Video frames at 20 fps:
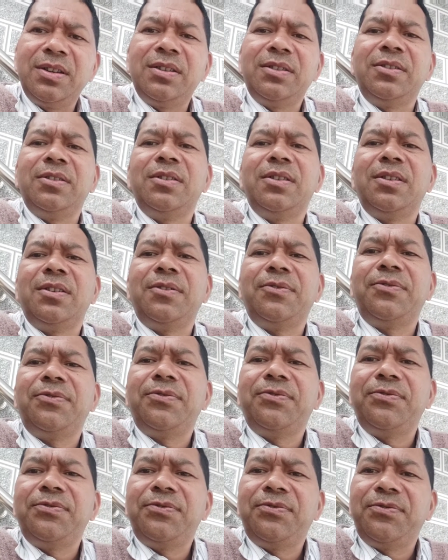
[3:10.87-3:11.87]
the
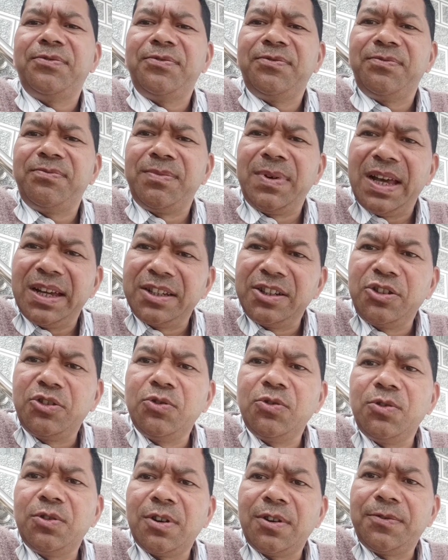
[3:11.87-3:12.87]

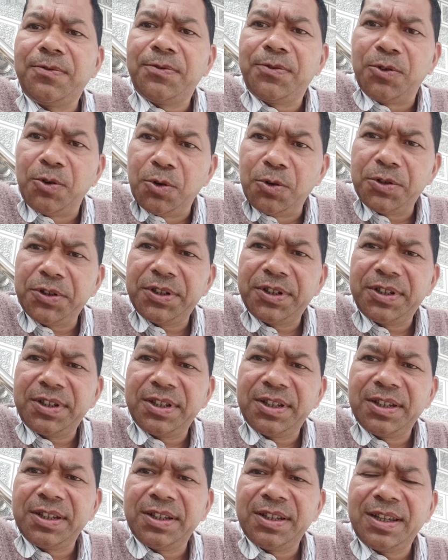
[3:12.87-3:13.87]
magnitude of
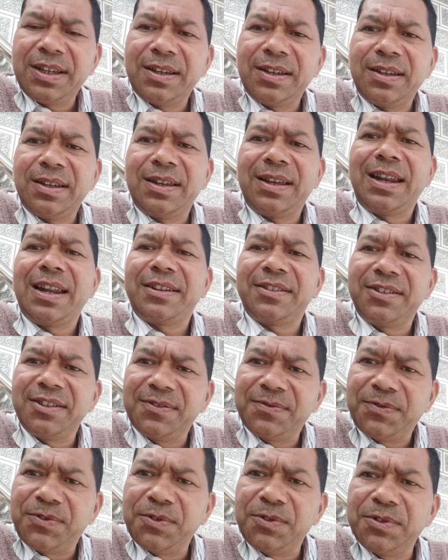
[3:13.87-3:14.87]
force,
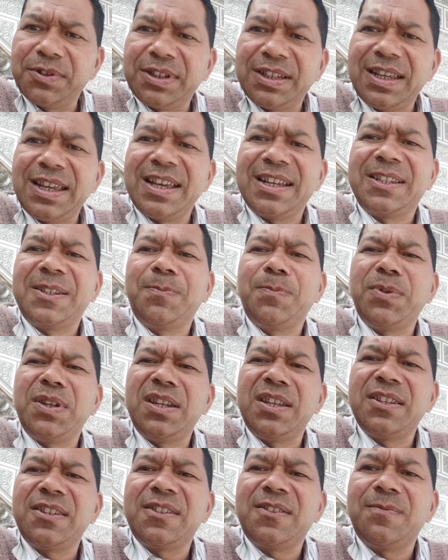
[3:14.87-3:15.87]
electric force
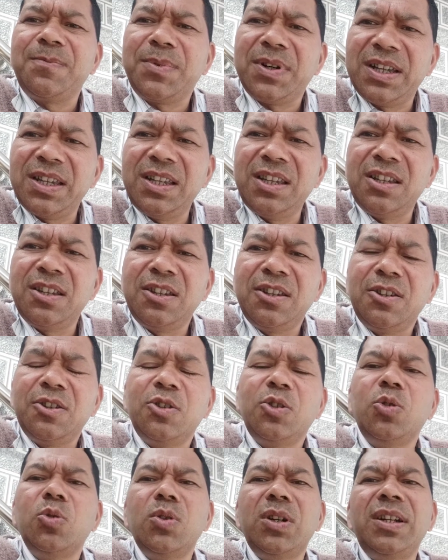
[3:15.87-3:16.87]
experienced by
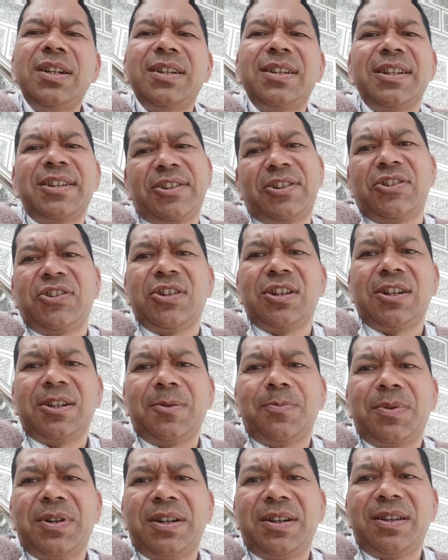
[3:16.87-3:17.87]
unit test
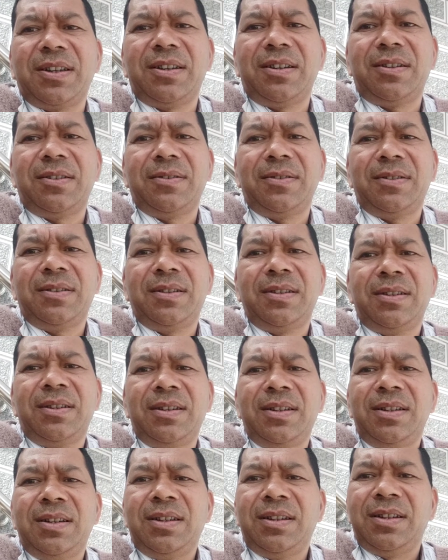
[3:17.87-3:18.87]
charge particle.
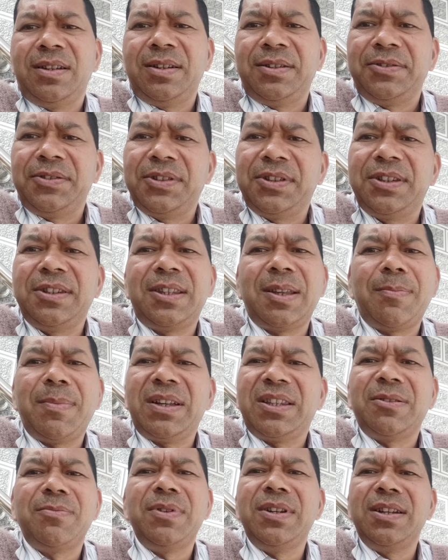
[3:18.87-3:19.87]
This is the
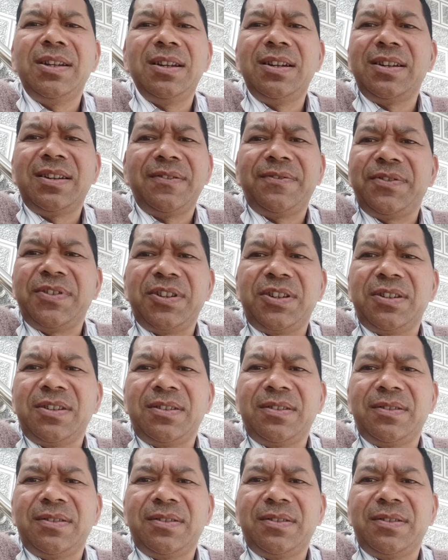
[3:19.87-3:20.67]
mathematical definition.